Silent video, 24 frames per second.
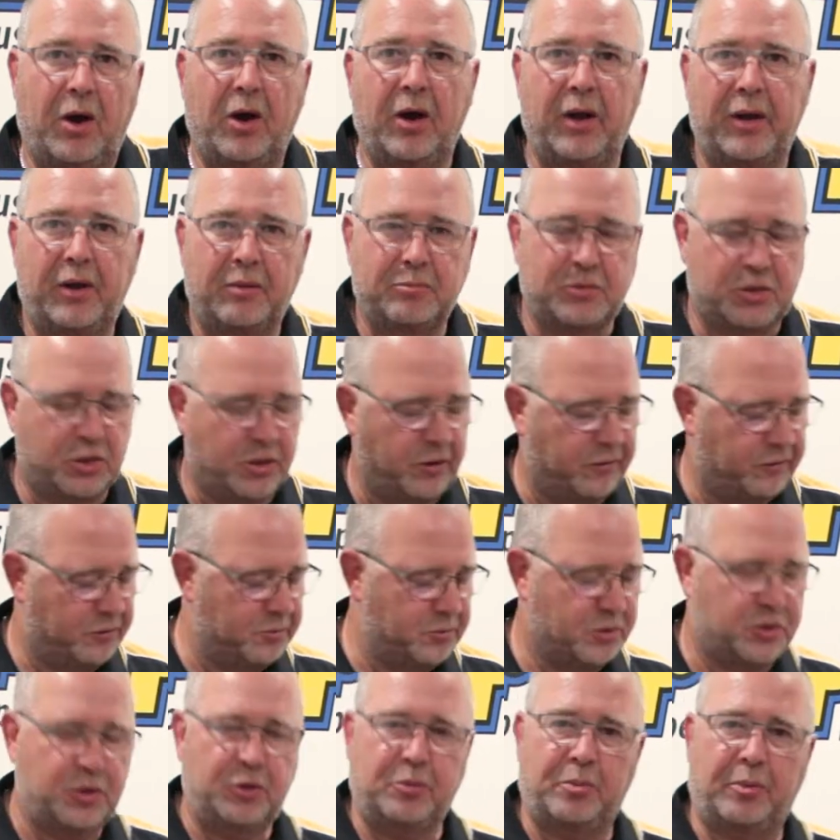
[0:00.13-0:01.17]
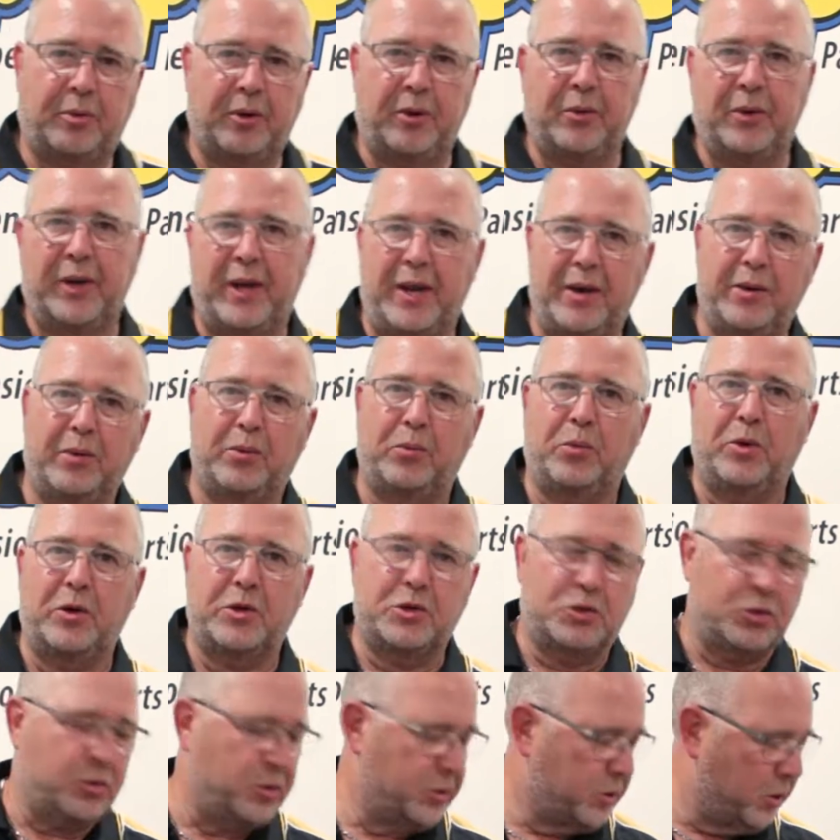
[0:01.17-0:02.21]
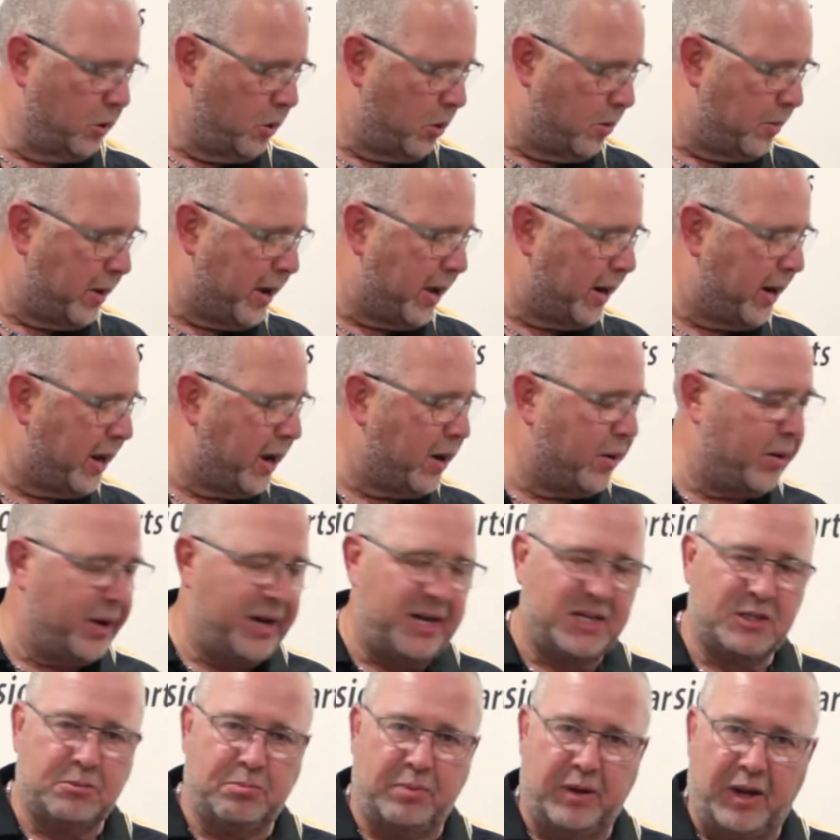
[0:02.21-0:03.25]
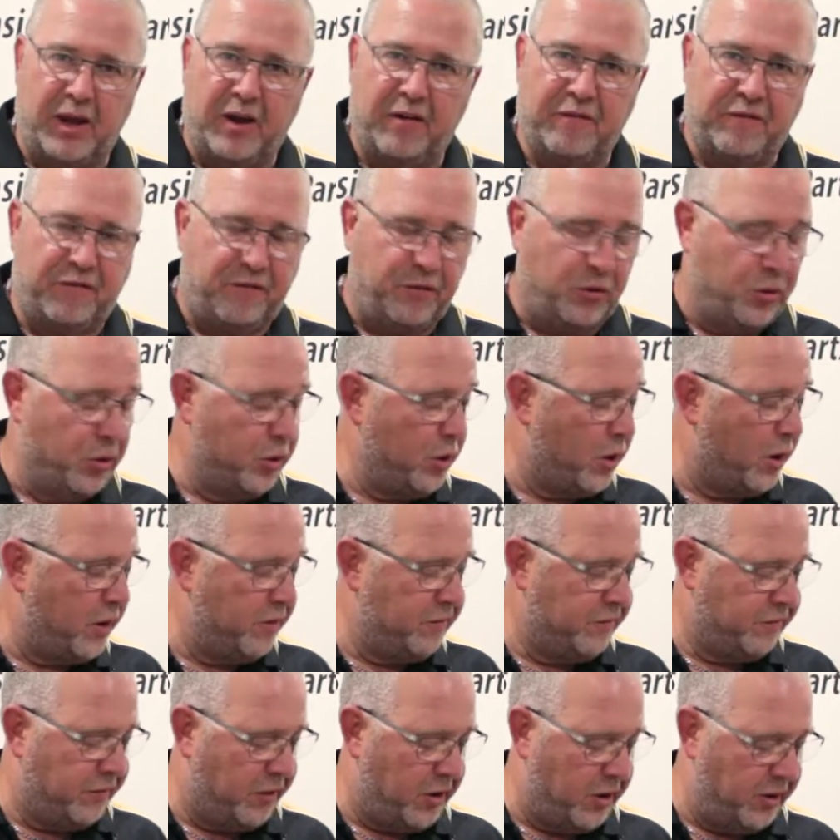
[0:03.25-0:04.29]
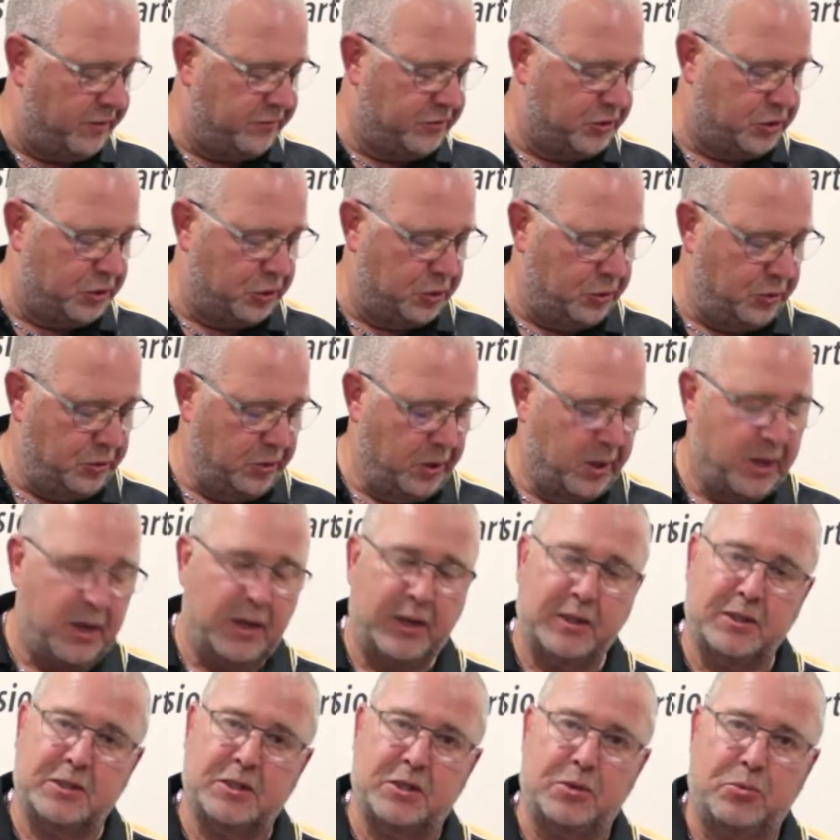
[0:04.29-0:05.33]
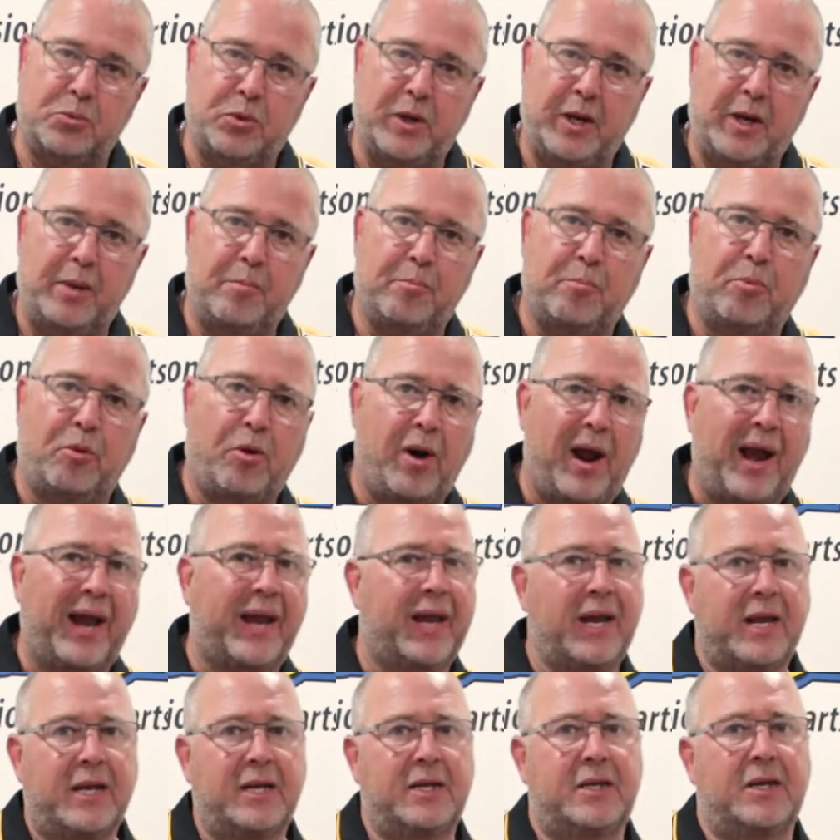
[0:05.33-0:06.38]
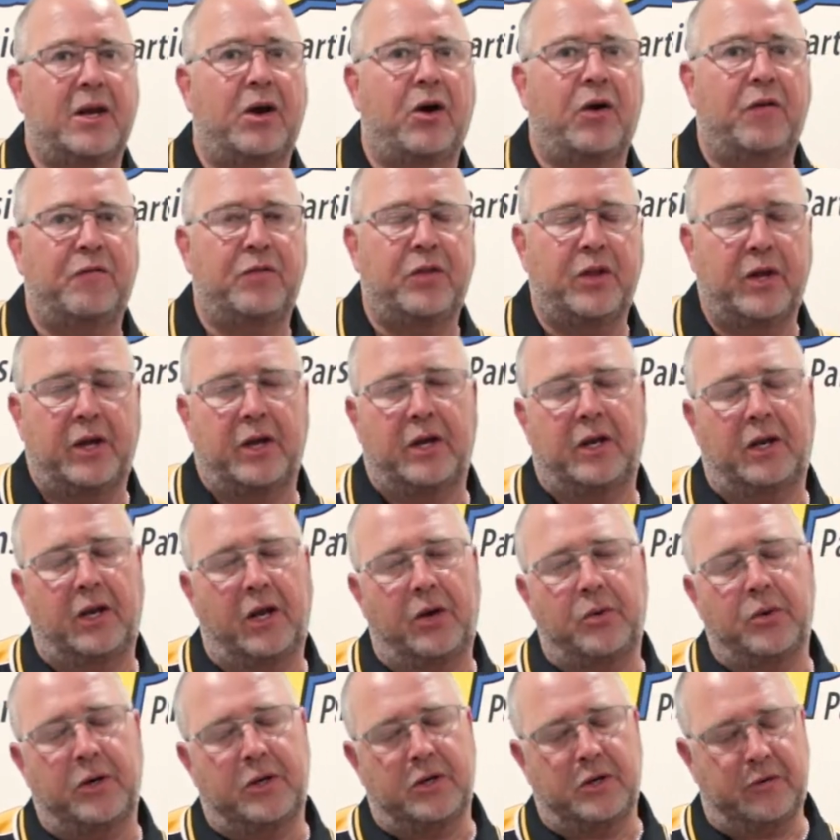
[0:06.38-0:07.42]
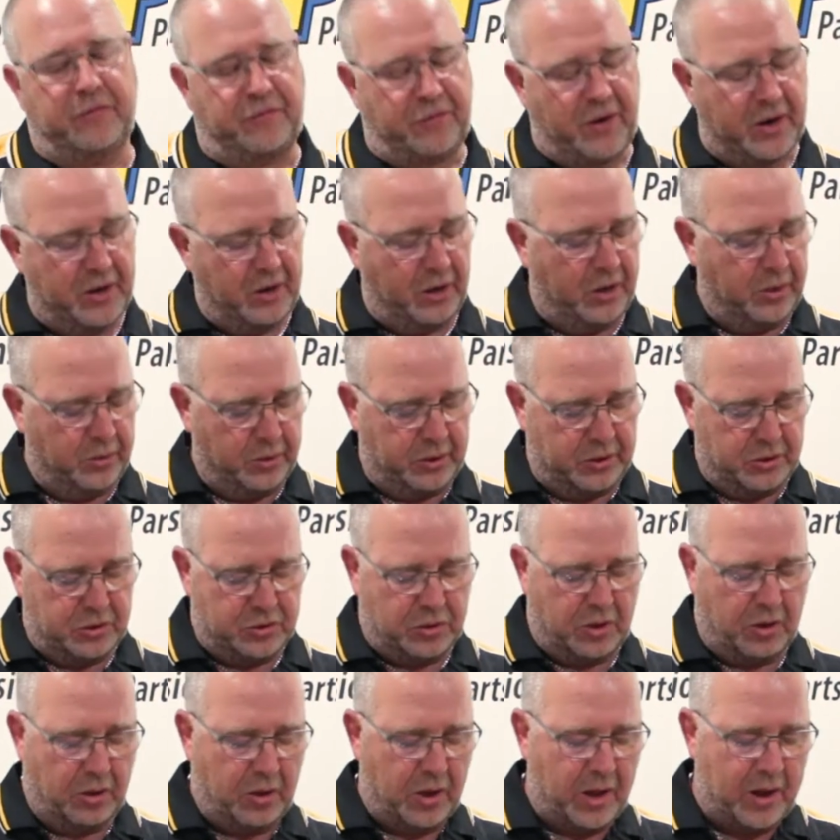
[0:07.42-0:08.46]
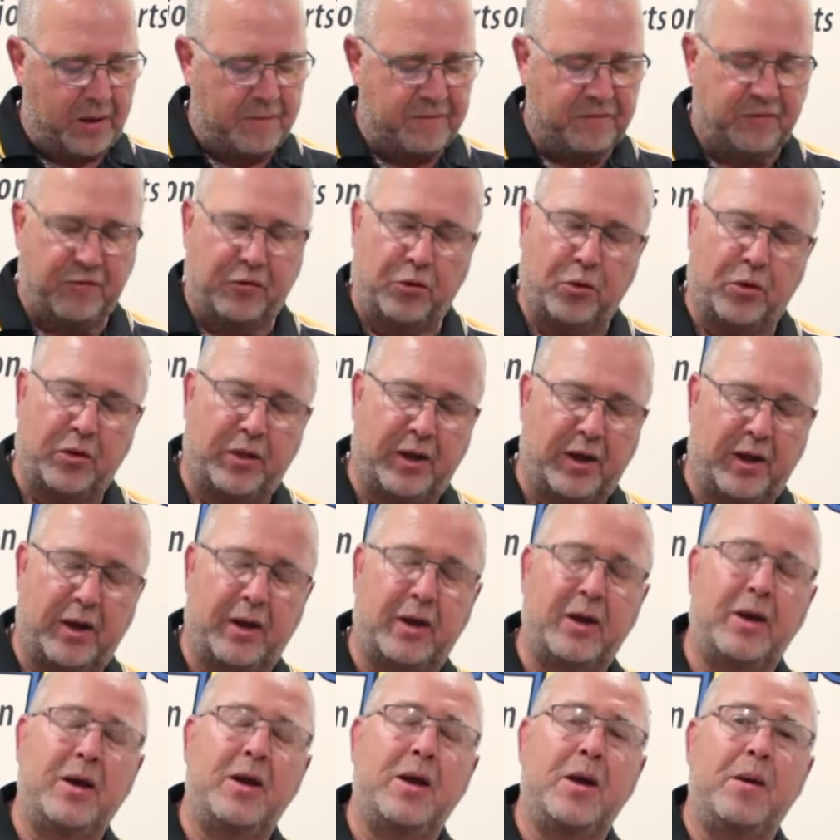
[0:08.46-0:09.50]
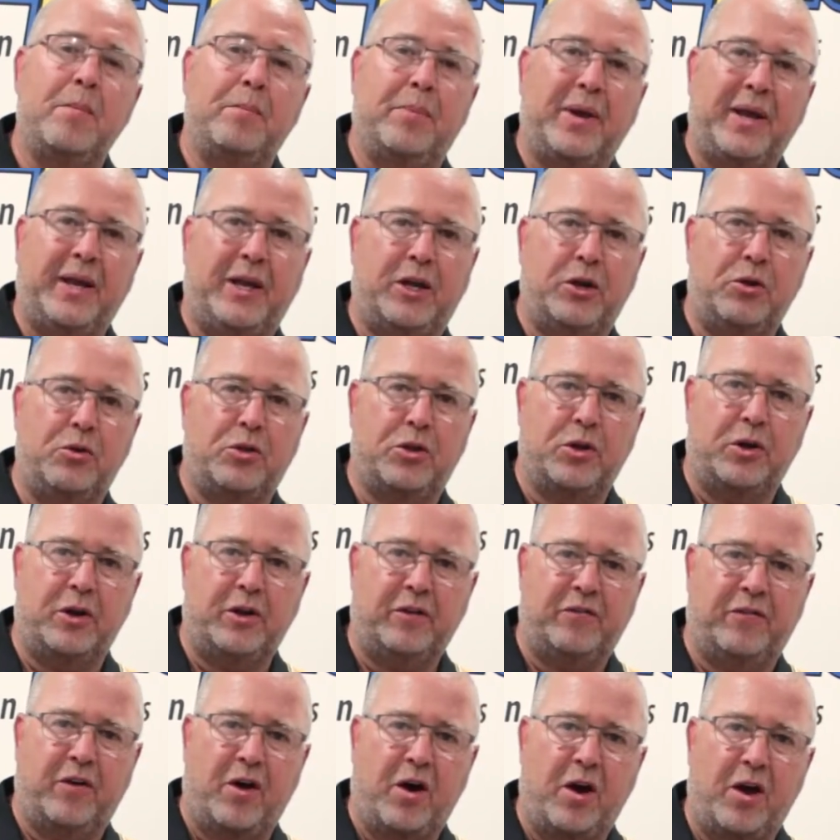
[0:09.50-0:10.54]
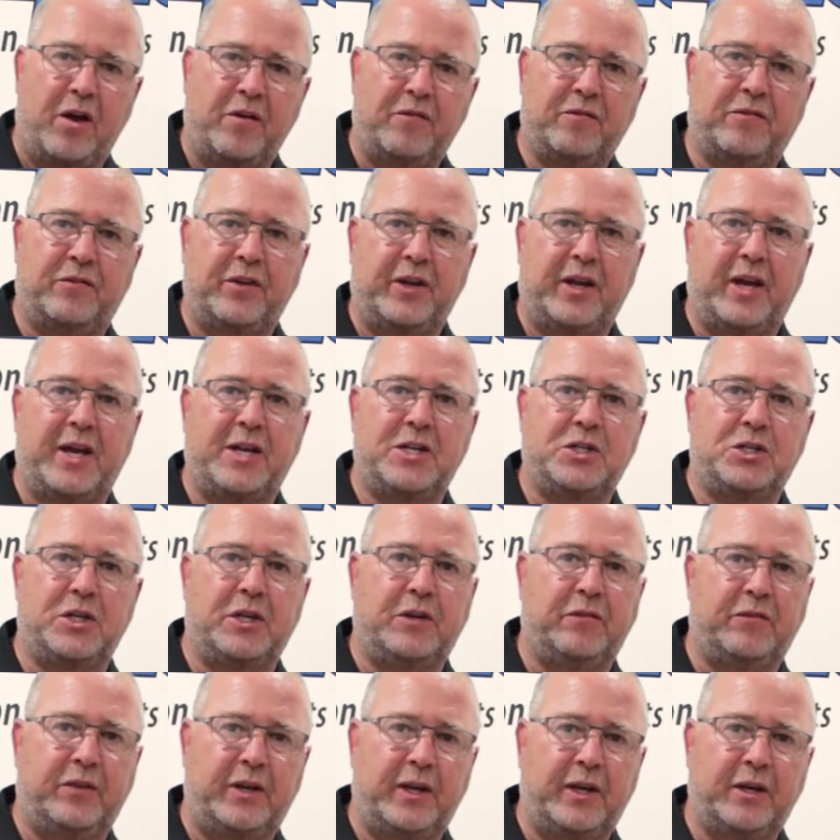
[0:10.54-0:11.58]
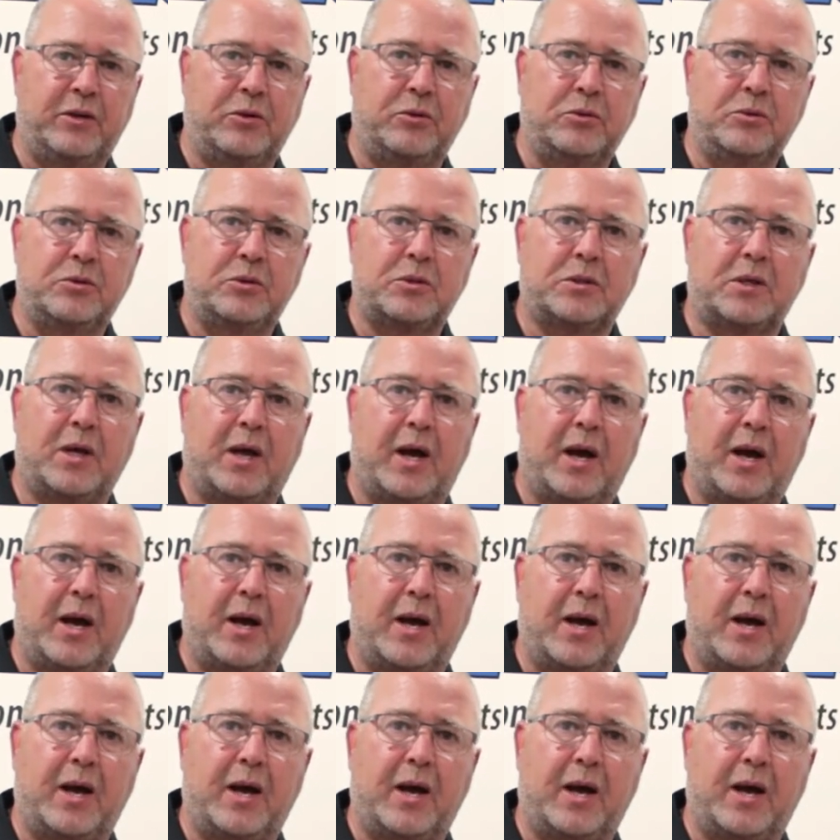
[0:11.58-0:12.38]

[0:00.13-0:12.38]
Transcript: Hi, I'm Scott from SuperPro again. Want to talk to you about our SPF4952. It's the rear bracket of the front lower control arm for the PQ35 VAG vehicles.